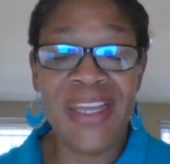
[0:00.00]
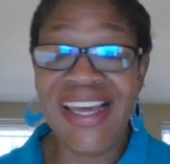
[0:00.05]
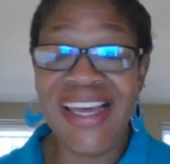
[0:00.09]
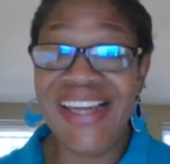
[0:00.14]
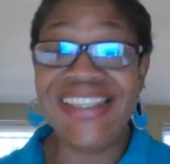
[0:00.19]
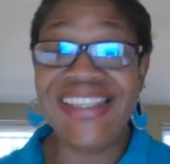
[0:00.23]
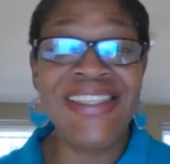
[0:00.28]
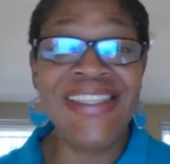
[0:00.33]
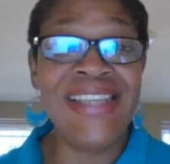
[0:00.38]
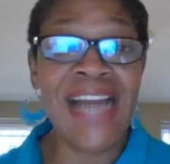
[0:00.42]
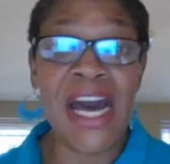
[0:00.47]

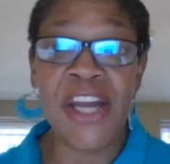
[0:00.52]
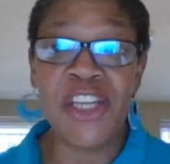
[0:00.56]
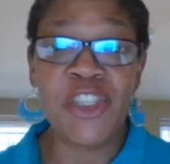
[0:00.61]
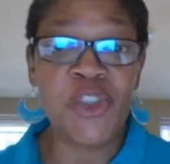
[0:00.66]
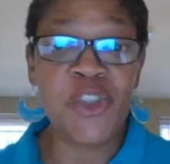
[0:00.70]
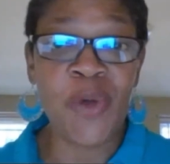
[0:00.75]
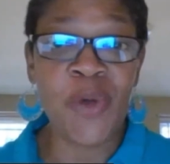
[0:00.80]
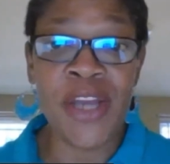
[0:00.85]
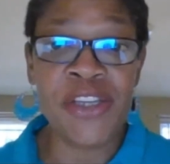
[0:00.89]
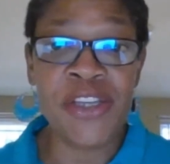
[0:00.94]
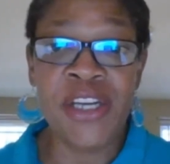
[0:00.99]
It is not a
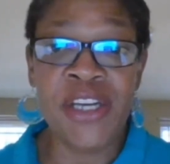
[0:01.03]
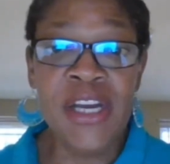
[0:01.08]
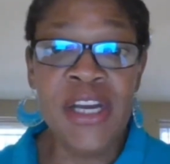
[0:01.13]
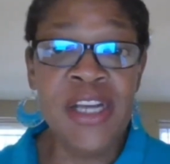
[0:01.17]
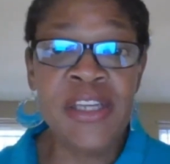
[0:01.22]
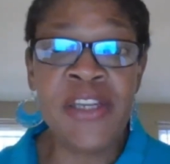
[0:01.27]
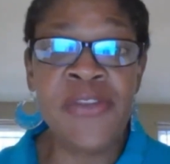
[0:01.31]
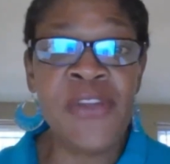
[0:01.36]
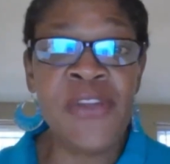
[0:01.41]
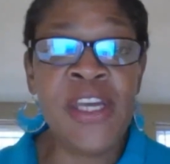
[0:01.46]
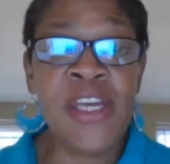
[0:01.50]
stretch
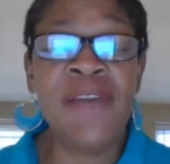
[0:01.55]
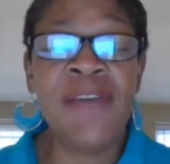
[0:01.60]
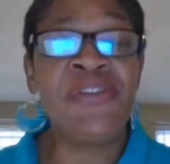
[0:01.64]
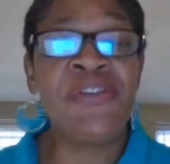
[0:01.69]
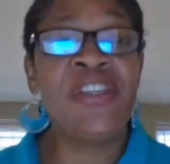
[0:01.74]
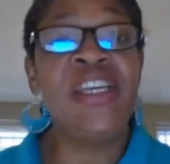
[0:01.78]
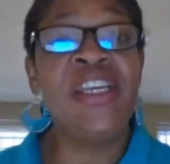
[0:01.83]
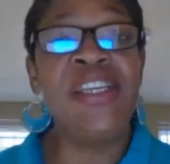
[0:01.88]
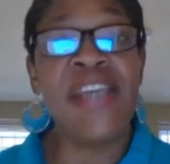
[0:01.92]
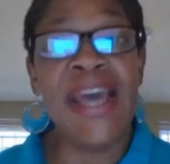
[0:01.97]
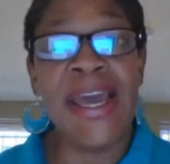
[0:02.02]
to think of
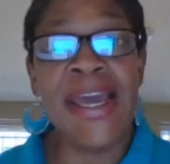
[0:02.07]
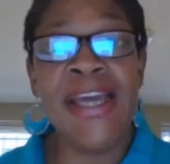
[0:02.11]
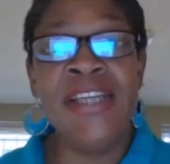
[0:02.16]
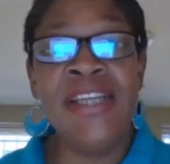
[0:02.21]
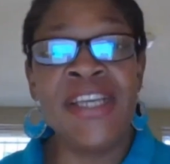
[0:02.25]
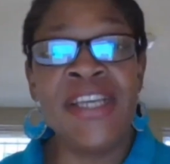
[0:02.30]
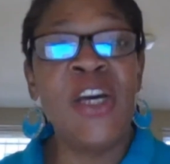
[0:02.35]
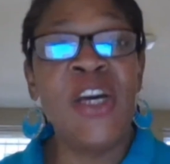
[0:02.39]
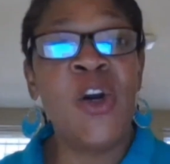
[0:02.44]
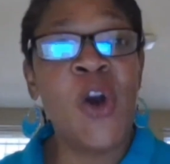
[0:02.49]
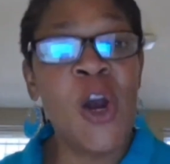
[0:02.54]

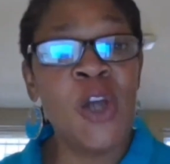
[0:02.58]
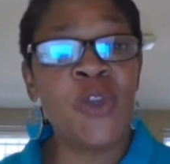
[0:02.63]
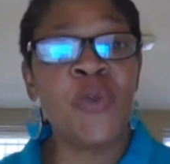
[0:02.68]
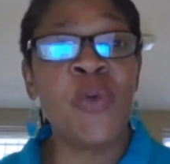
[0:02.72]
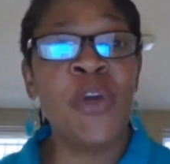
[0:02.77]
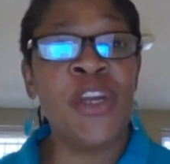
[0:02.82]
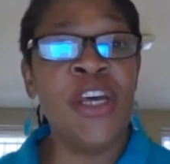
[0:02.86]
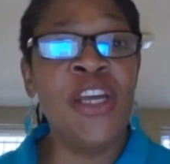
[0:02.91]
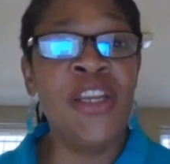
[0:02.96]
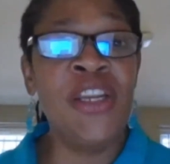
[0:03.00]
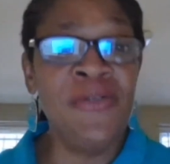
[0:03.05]
today's
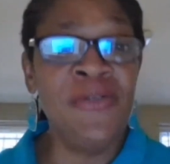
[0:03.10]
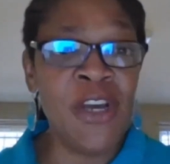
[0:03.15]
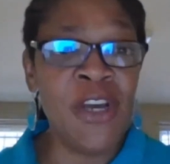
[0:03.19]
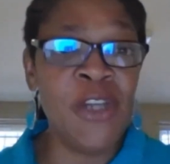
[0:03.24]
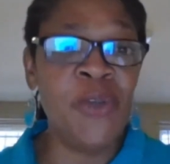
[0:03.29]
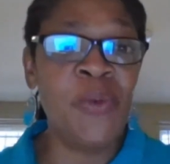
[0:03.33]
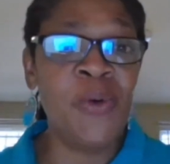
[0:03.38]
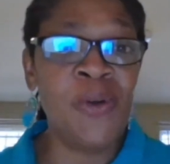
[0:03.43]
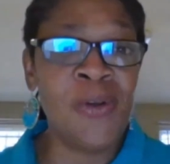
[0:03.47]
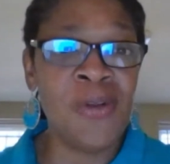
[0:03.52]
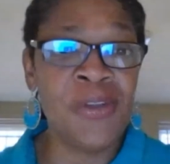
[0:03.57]
incarcerated
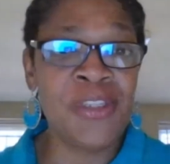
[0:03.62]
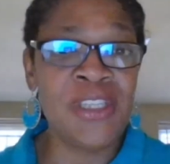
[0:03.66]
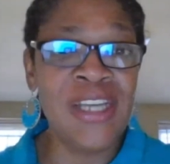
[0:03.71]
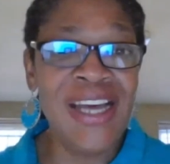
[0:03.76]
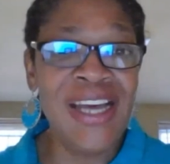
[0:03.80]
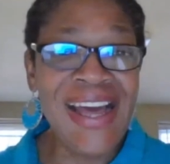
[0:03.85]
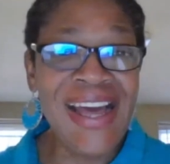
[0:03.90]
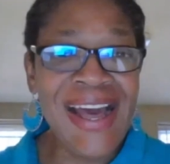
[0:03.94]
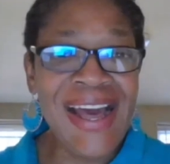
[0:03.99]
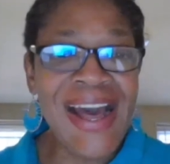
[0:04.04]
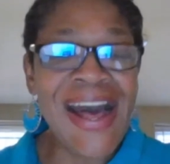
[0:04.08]
individuals
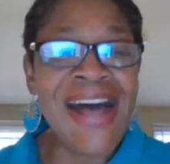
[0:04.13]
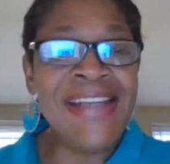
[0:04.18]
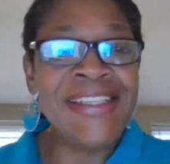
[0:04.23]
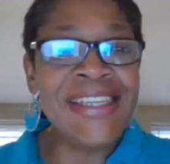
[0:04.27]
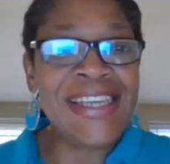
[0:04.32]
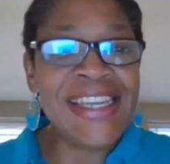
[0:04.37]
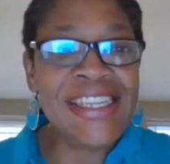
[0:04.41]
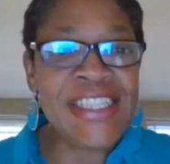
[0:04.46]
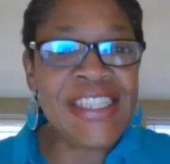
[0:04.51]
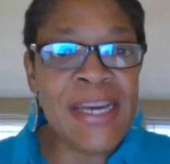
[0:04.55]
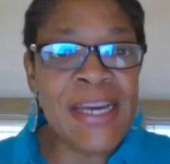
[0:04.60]
as
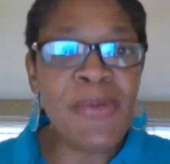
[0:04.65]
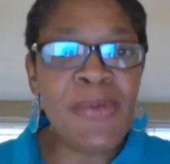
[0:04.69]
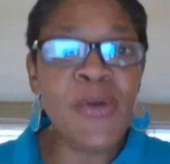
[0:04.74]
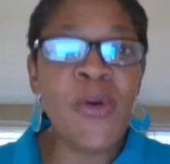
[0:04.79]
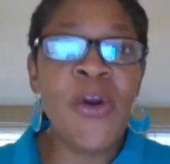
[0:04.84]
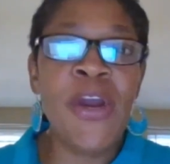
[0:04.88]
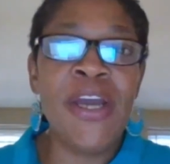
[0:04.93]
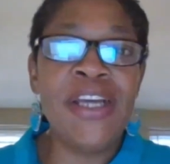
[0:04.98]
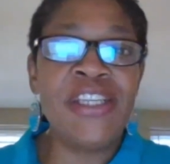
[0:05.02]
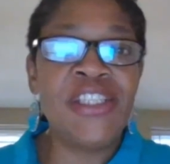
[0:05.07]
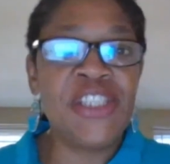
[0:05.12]
a
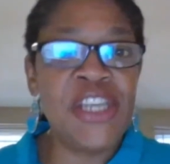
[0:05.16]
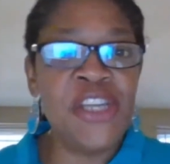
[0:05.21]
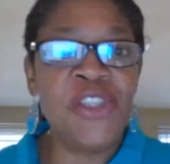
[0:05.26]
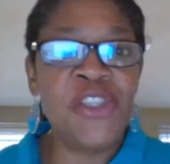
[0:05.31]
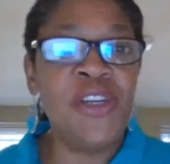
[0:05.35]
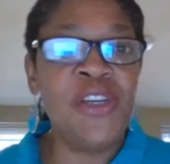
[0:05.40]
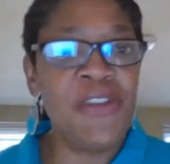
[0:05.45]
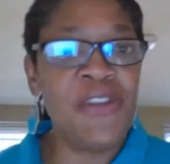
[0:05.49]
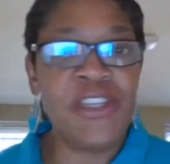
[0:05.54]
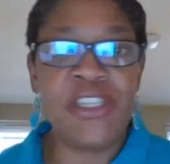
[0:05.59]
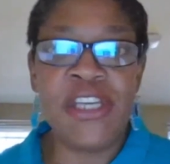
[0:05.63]
contemporary
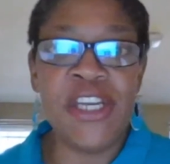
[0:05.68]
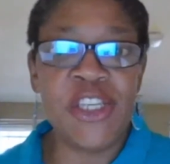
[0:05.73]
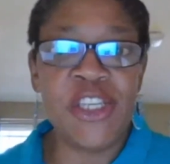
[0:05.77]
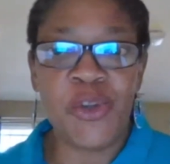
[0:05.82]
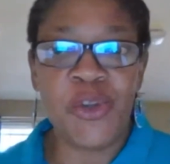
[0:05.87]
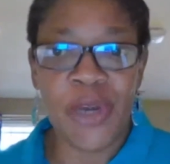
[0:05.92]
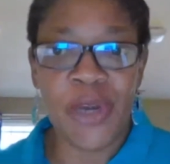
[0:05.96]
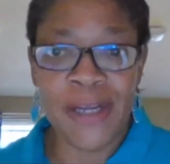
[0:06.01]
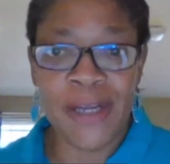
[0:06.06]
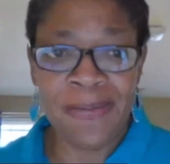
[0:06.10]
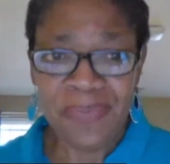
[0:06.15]
extension of this
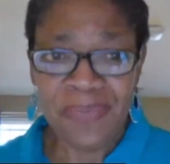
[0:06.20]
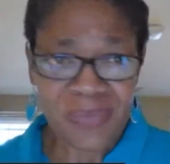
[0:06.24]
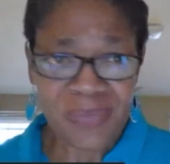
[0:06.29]
history,